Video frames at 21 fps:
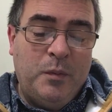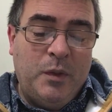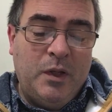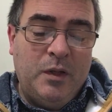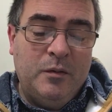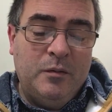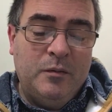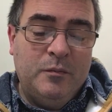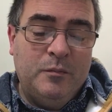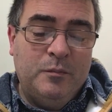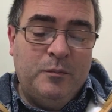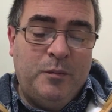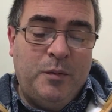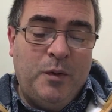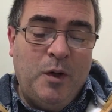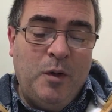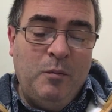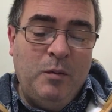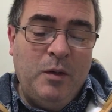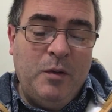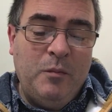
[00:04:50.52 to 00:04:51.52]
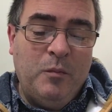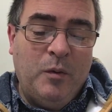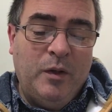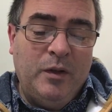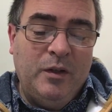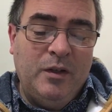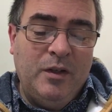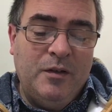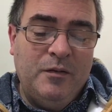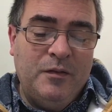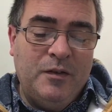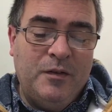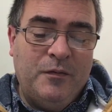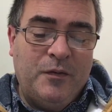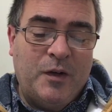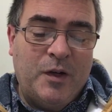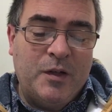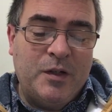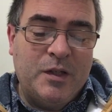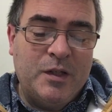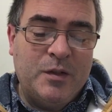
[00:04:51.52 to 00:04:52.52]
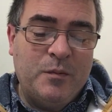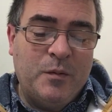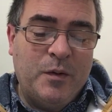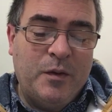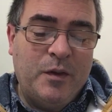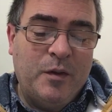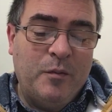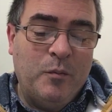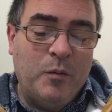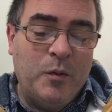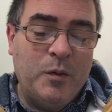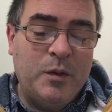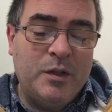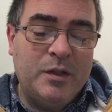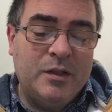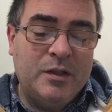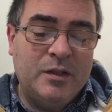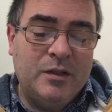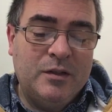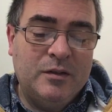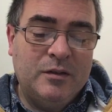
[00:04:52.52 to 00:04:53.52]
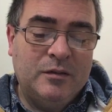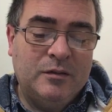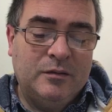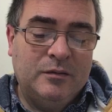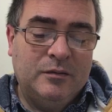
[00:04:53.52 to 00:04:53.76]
But probably one of the verses with the most